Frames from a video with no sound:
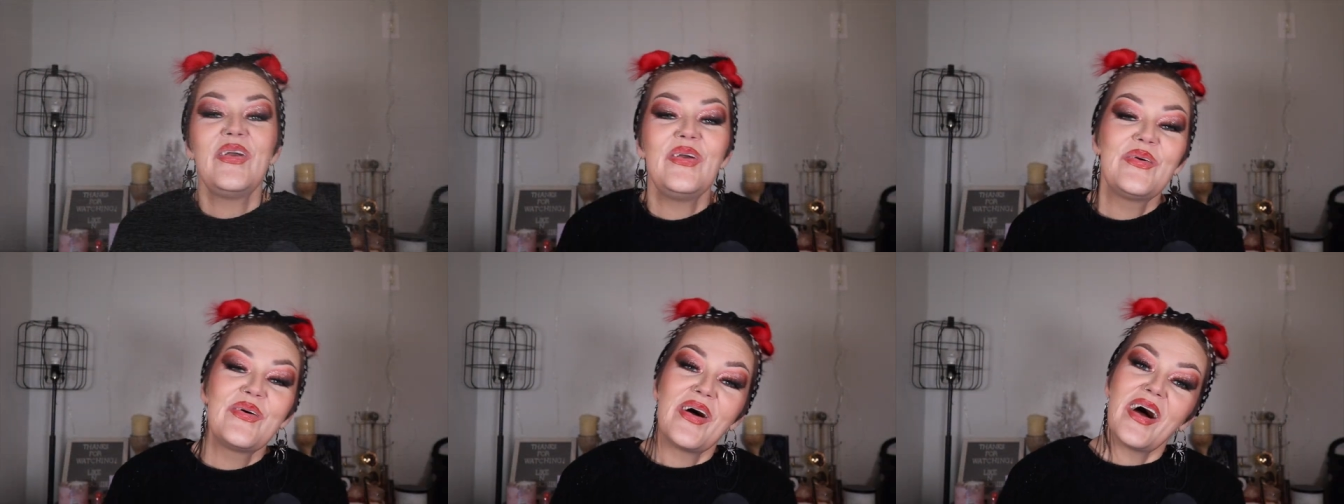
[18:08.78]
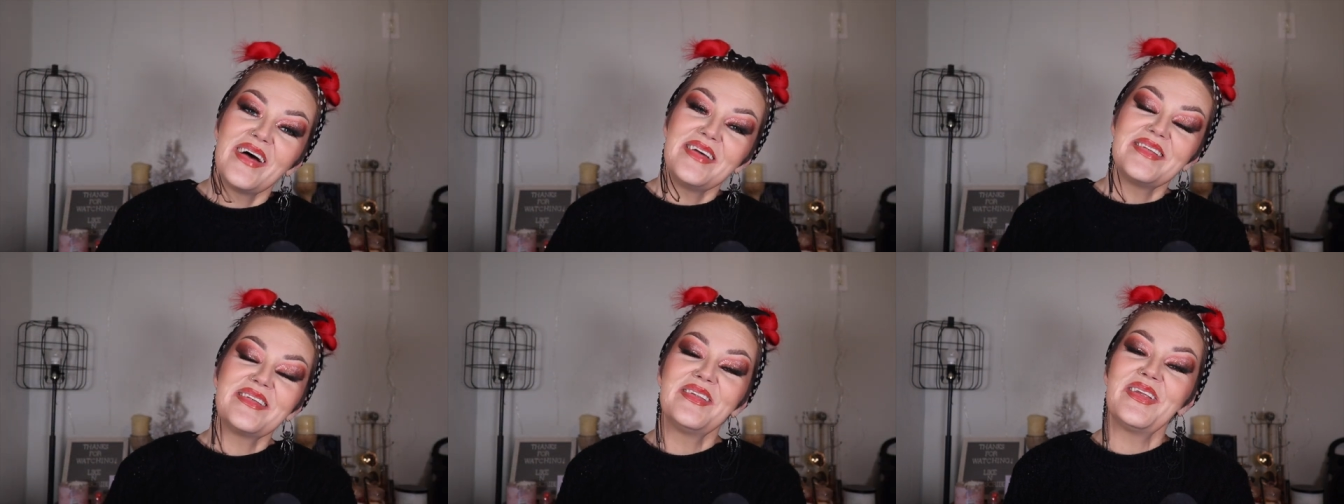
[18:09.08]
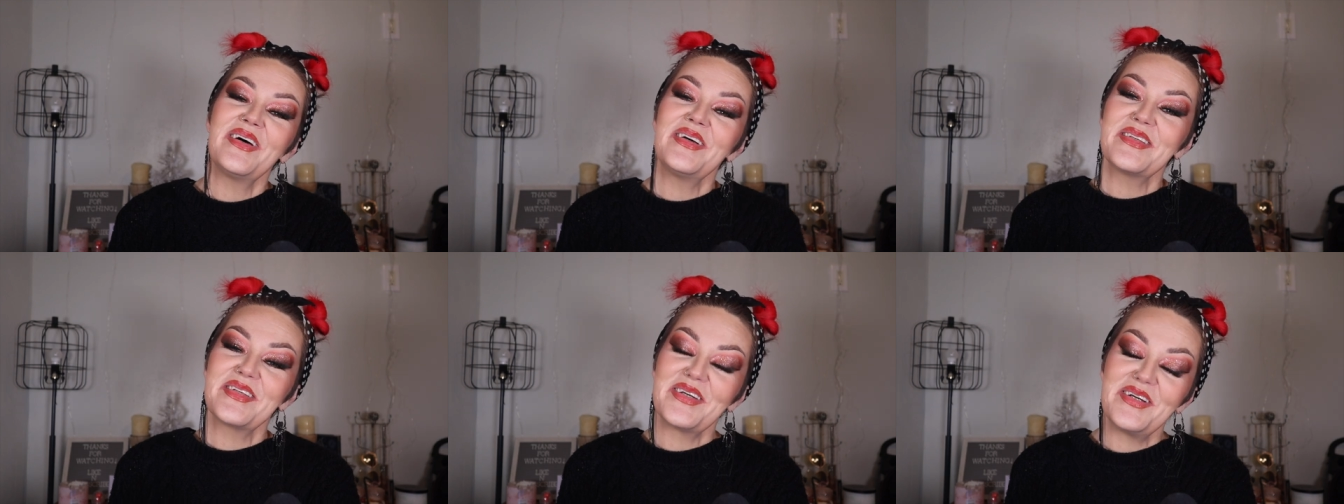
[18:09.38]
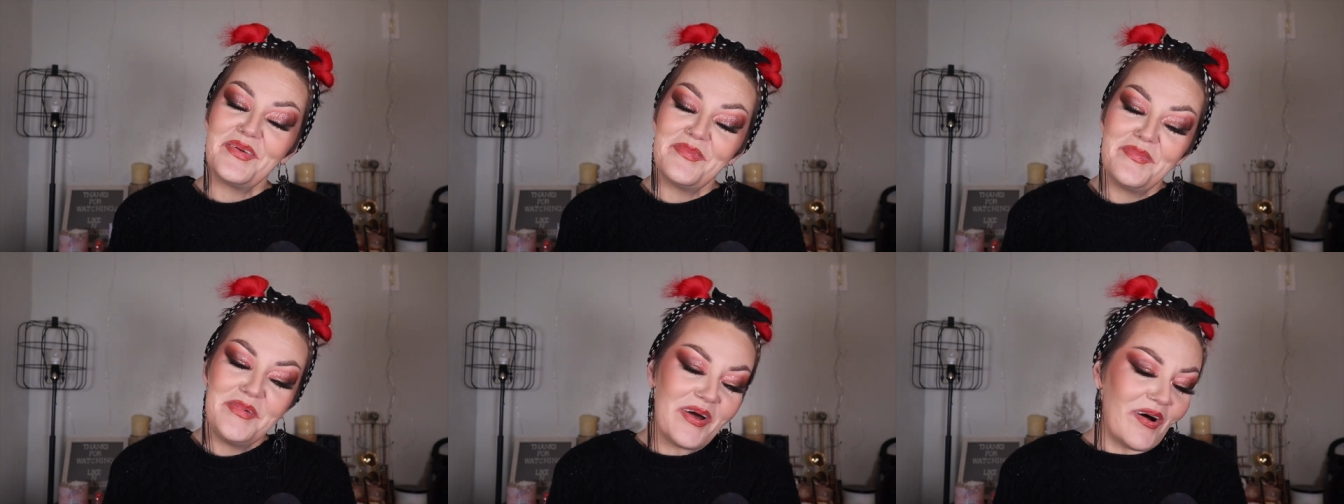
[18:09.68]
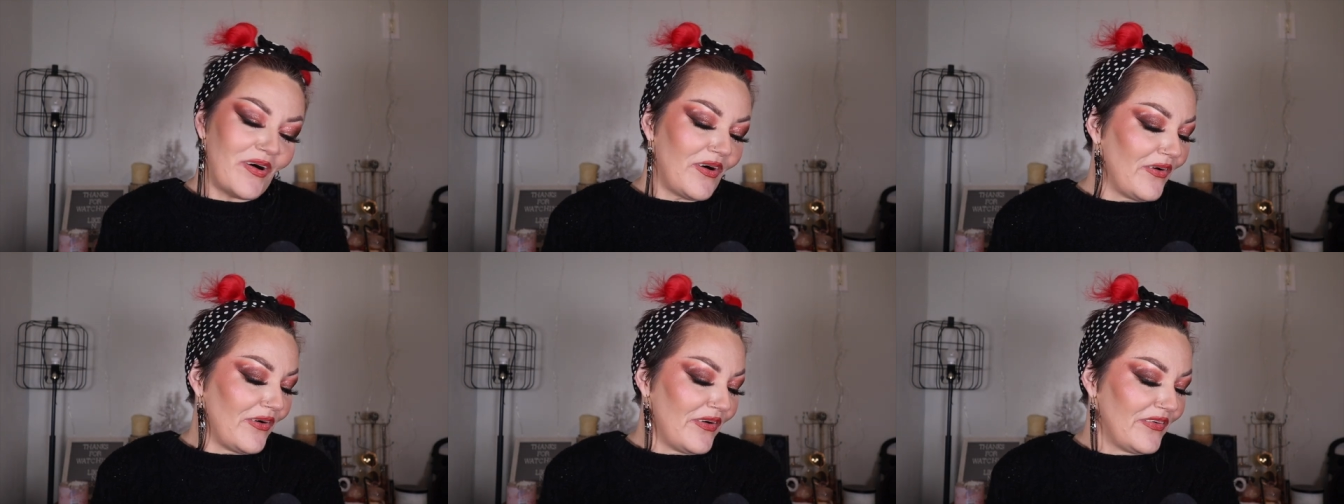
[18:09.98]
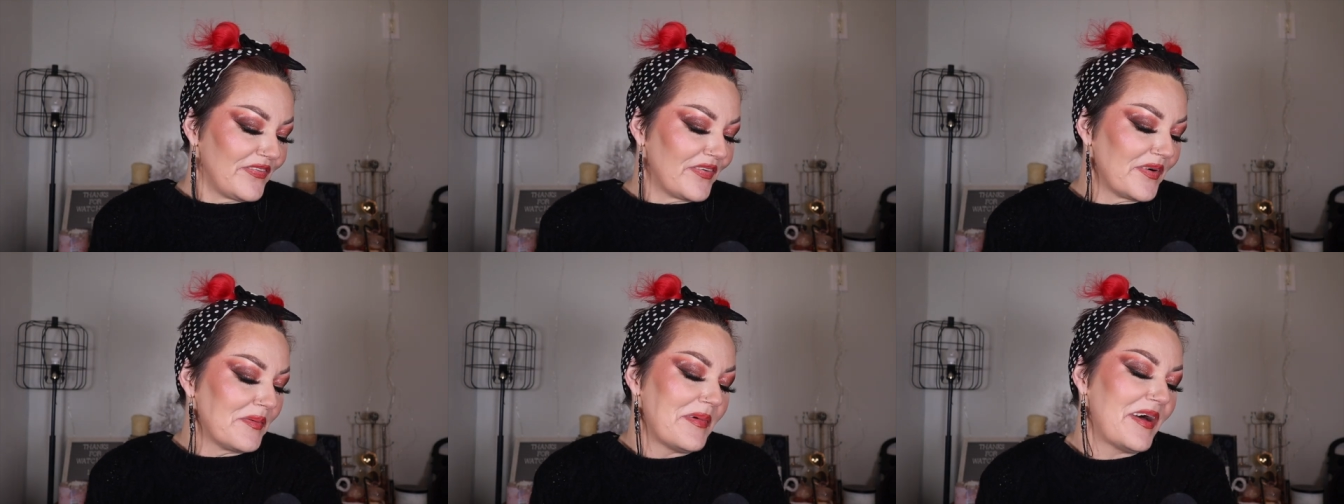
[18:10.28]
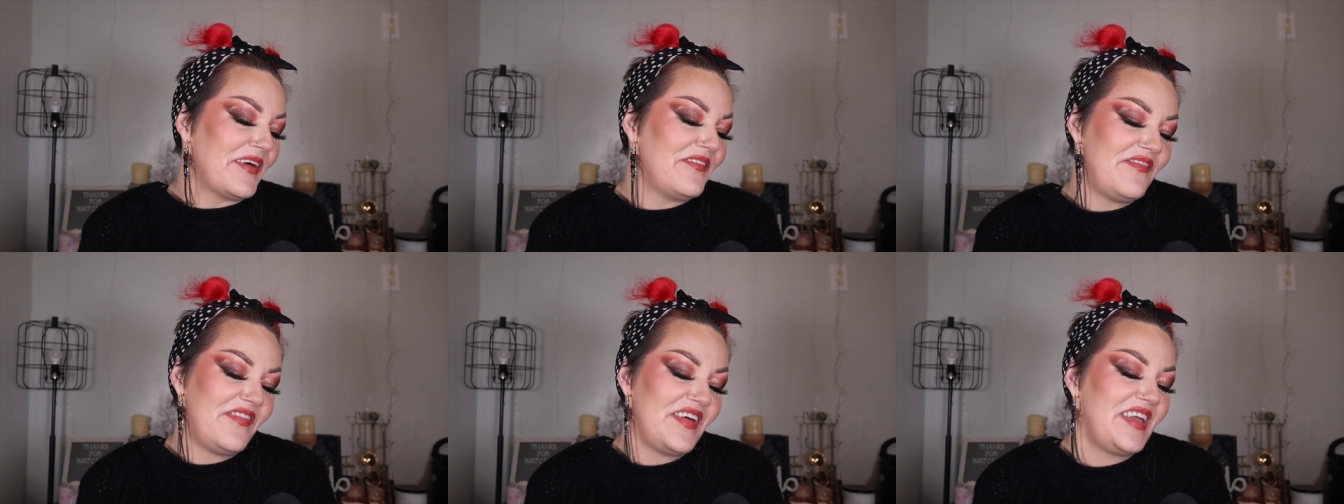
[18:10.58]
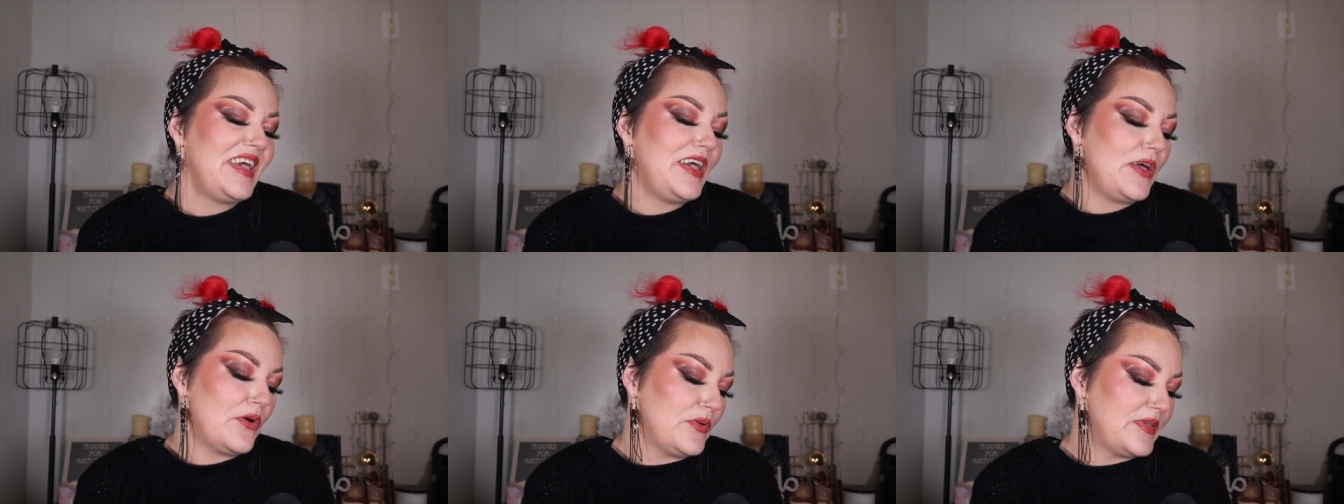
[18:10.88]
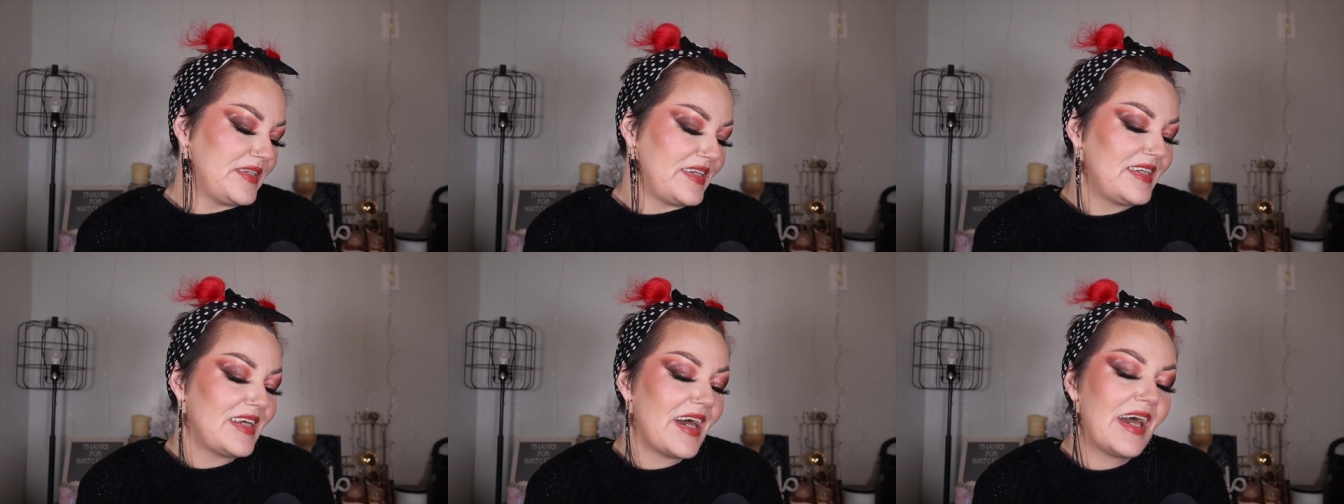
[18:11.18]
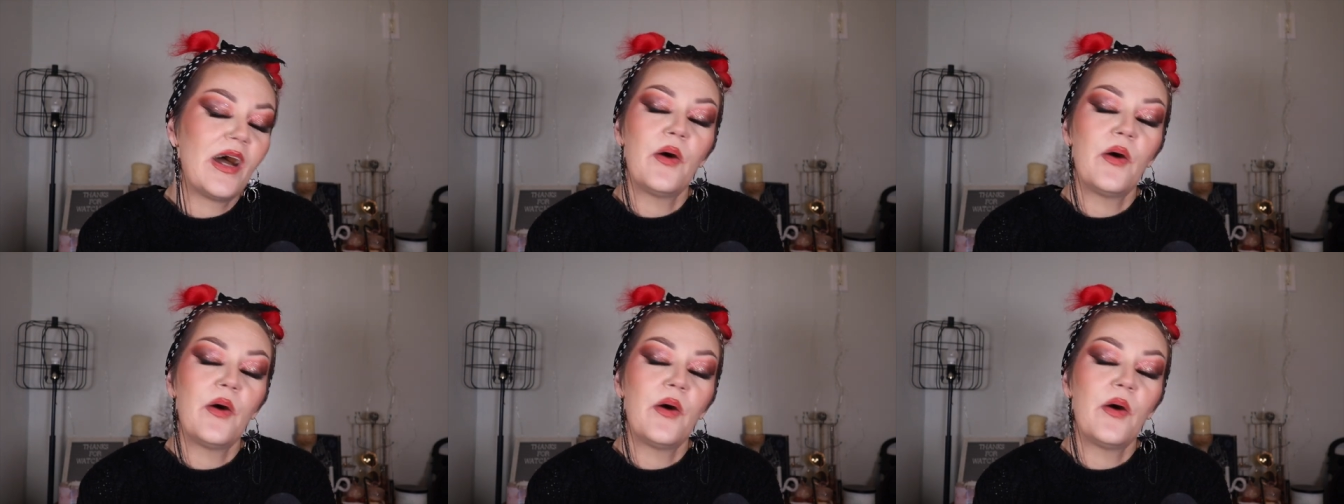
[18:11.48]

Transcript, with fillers: you guys, and that's going to be all for my video today.